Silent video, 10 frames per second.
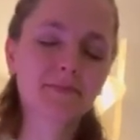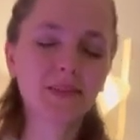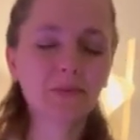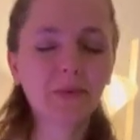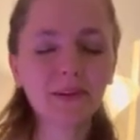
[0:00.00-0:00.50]

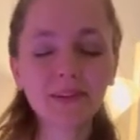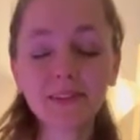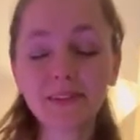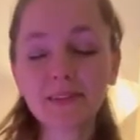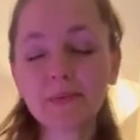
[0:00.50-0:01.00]
Apparently
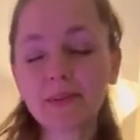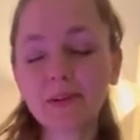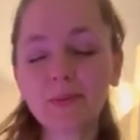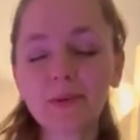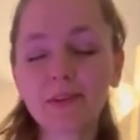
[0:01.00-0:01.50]
he's been
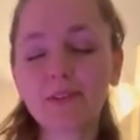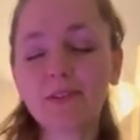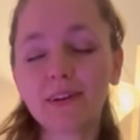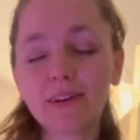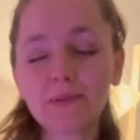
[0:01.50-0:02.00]
helping a
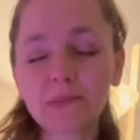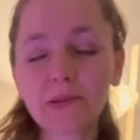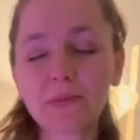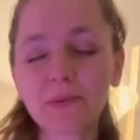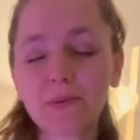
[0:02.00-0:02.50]
lot of
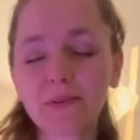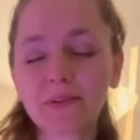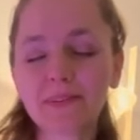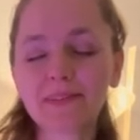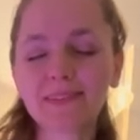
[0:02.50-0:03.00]
people
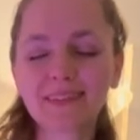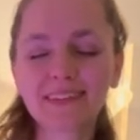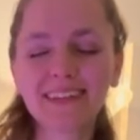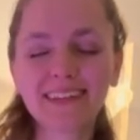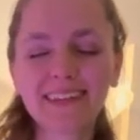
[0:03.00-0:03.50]

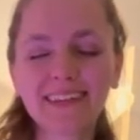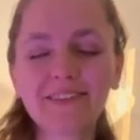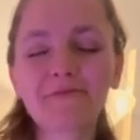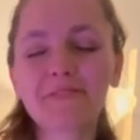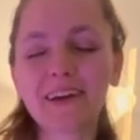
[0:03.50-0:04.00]

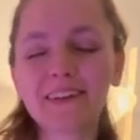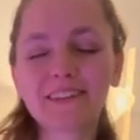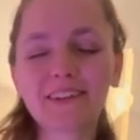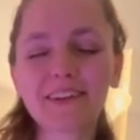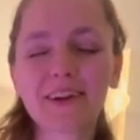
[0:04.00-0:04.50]
find
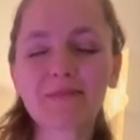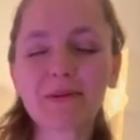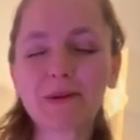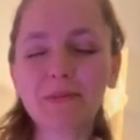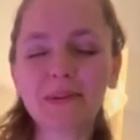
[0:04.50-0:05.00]
their
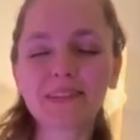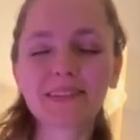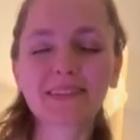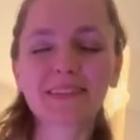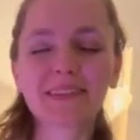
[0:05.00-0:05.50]
purpose.
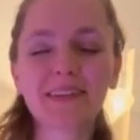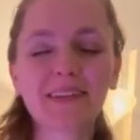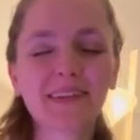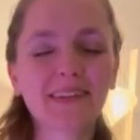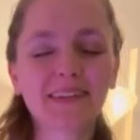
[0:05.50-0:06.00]

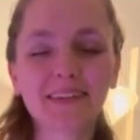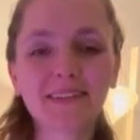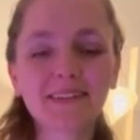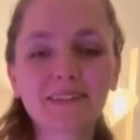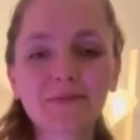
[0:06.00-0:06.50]

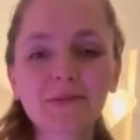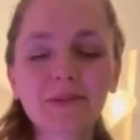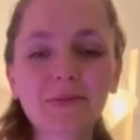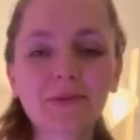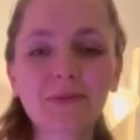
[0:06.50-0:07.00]
So many
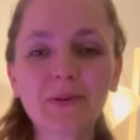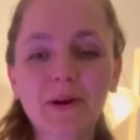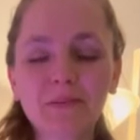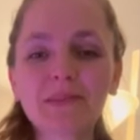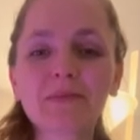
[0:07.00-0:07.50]
people
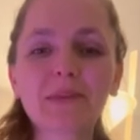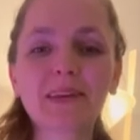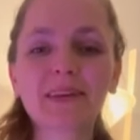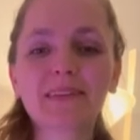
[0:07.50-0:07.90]
come to me